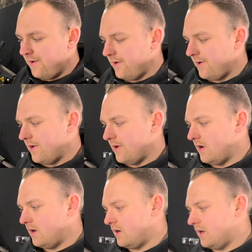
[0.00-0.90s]

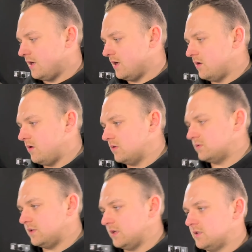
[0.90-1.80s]
mounting
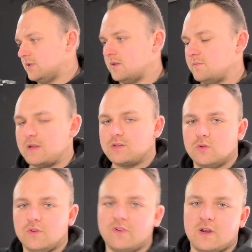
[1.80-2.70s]

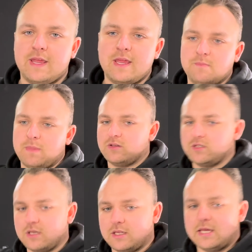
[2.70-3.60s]
all the front end,
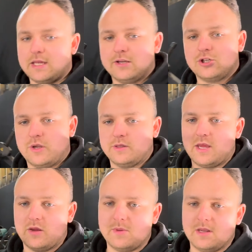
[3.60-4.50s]
mounting the kit, showing you
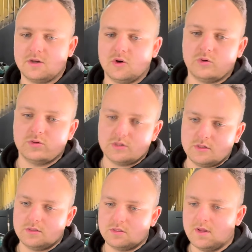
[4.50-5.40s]
how to mount the
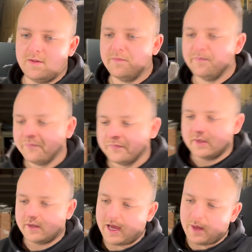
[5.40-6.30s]
quarters,
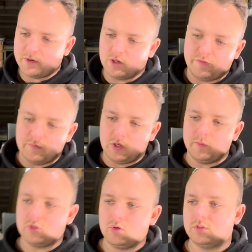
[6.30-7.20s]
capping off the bottom
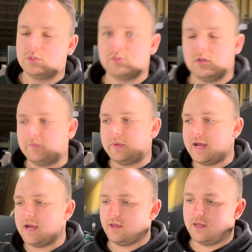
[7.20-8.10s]
of the quarters on the
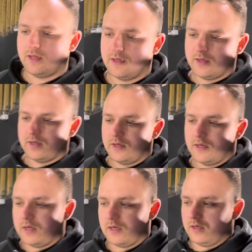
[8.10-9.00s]
back,
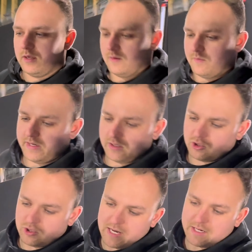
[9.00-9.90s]
made a
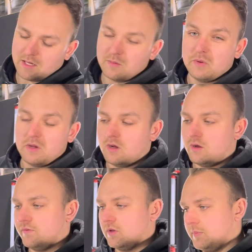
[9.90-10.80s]
jacking bar
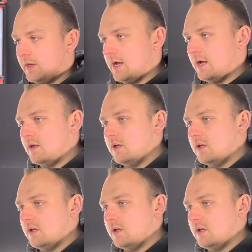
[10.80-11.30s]
for the back,